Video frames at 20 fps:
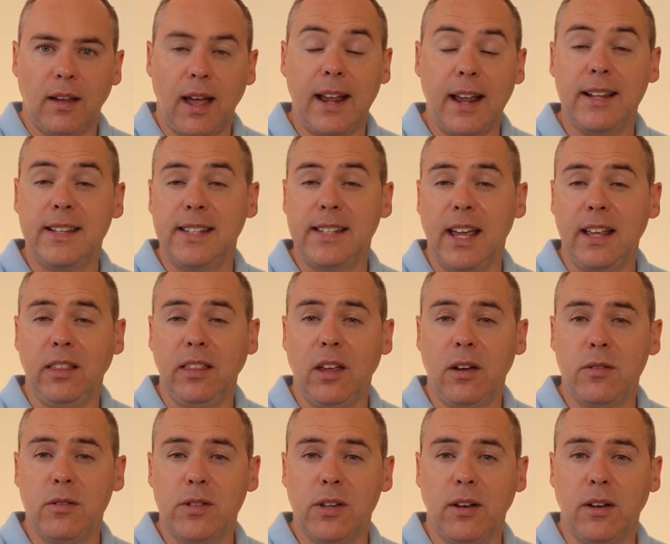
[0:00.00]
And set
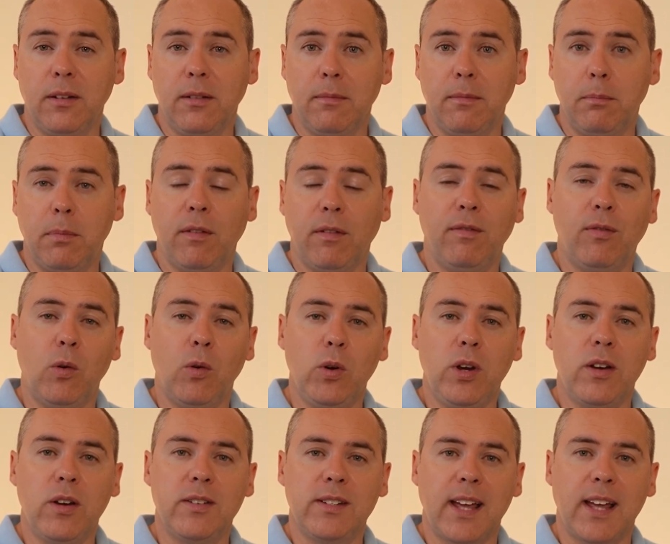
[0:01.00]
those up before
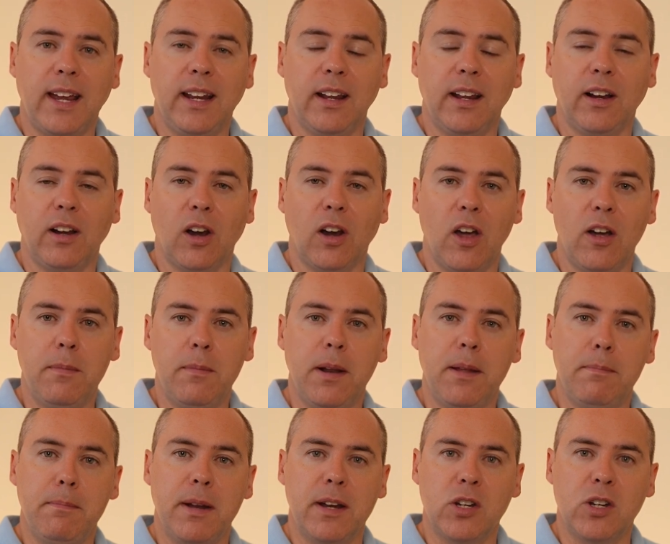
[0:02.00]
you take the global
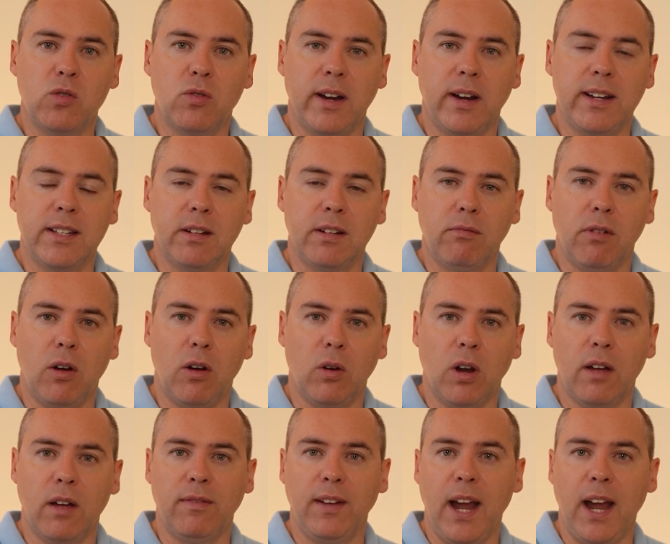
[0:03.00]
administrator
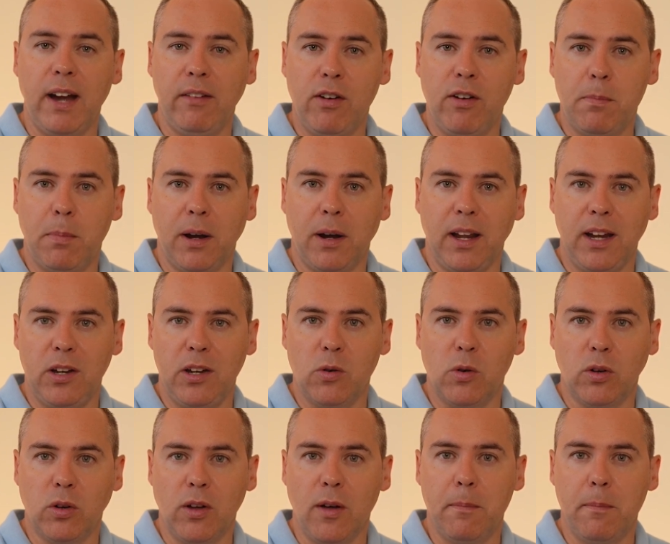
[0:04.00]
role off everybody in
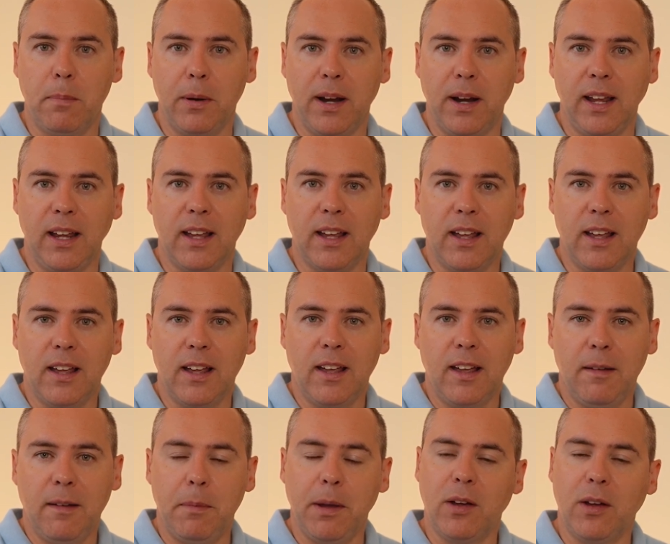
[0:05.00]
your company,
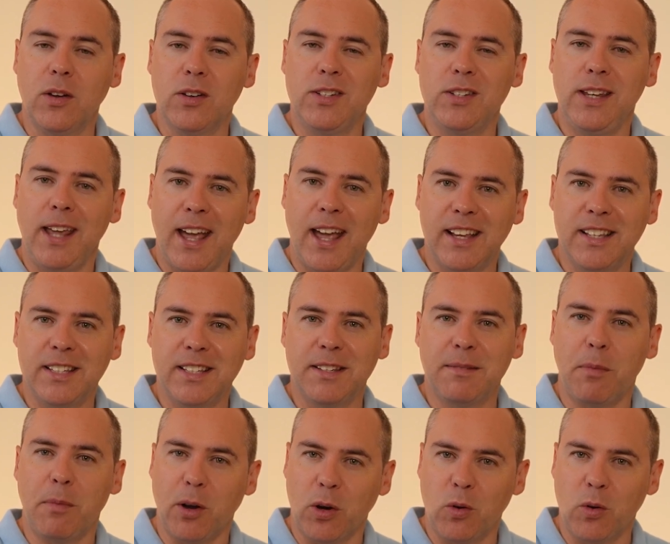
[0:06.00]
because yes,
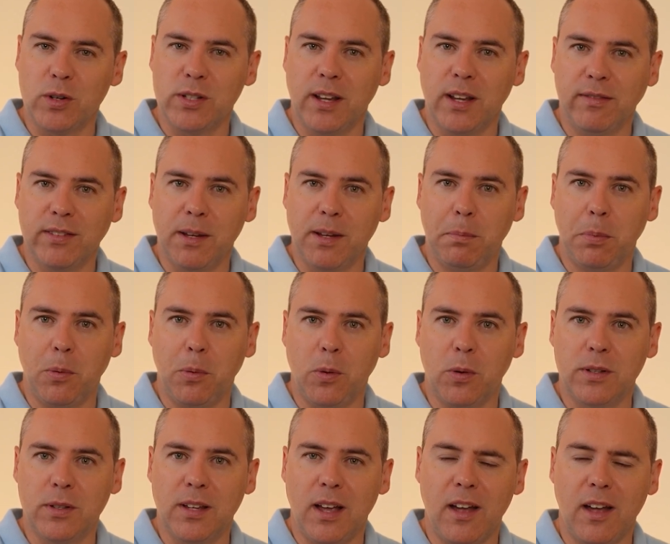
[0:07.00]
Microsoft
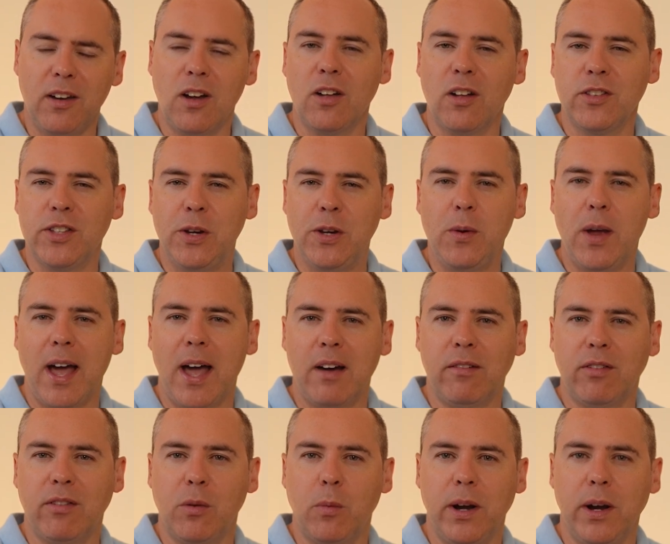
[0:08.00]
support are not too
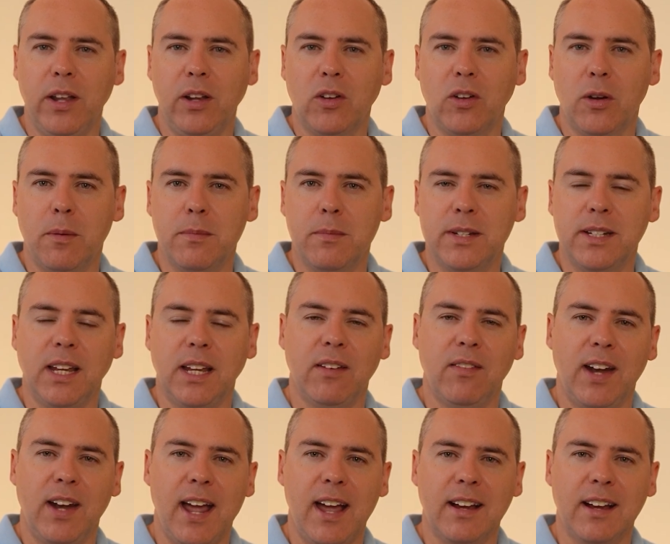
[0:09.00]
helpful when it comes to
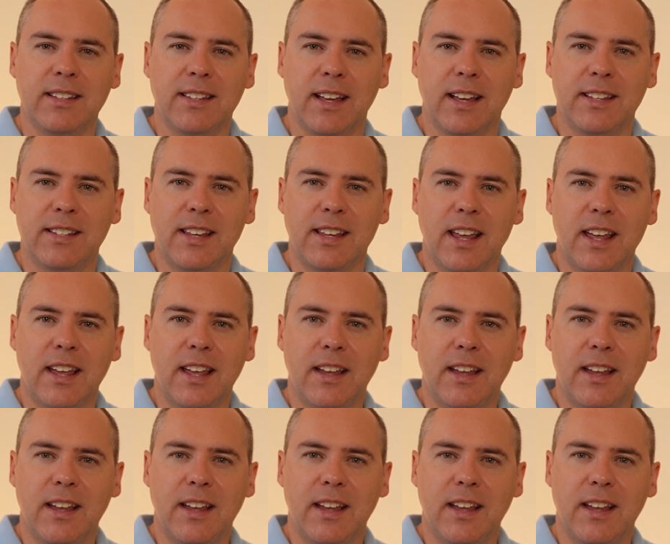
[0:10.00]
giving access